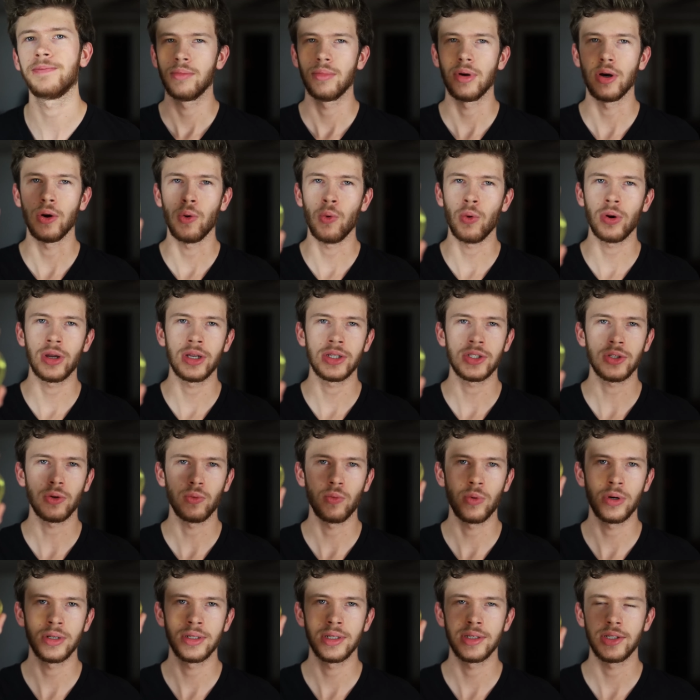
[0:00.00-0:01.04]
But
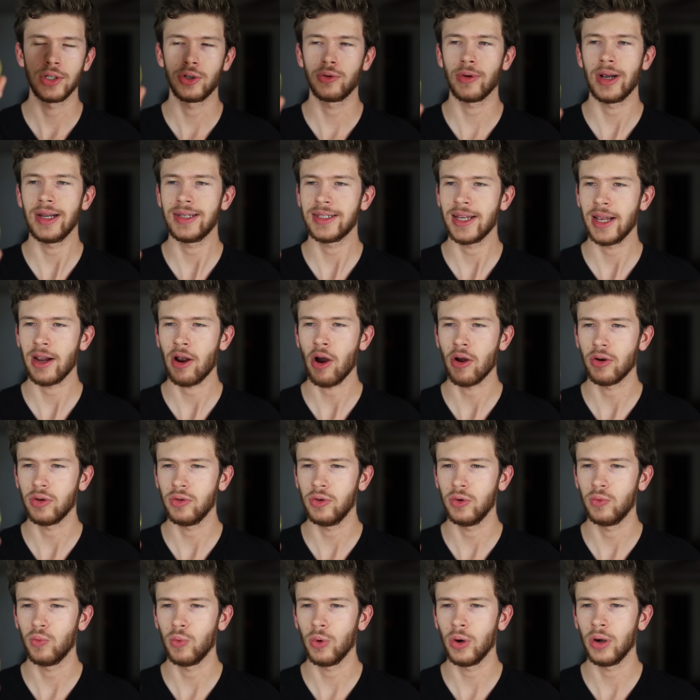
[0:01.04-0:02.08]
Oriental Woods is a great take on
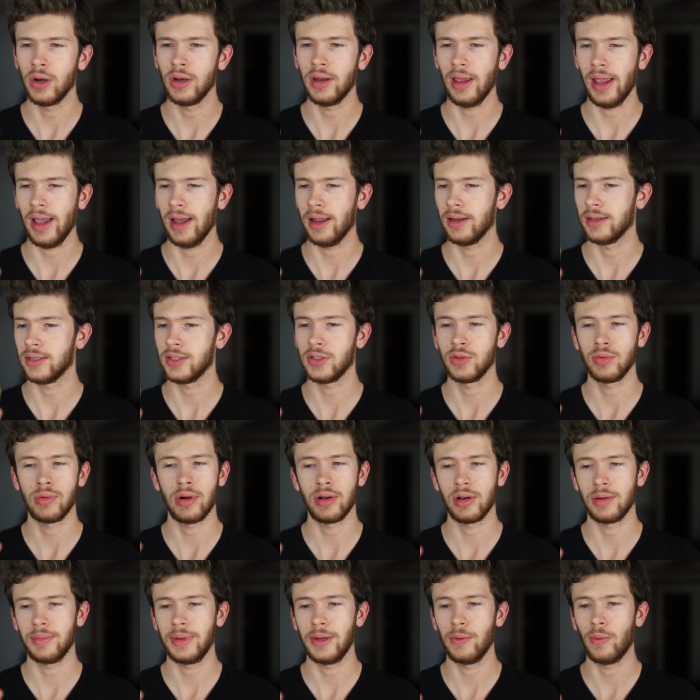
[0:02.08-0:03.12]
Oud Wood, and this is what
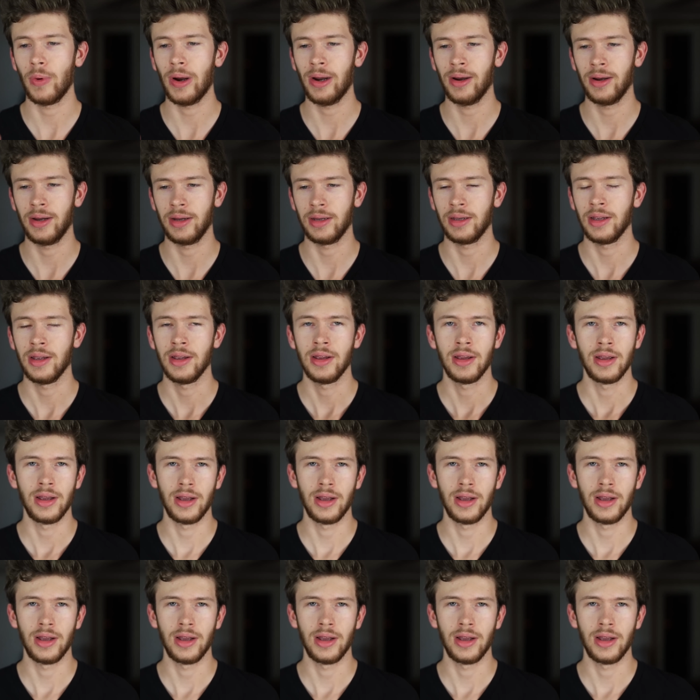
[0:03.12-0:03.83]
I'm going to be wearing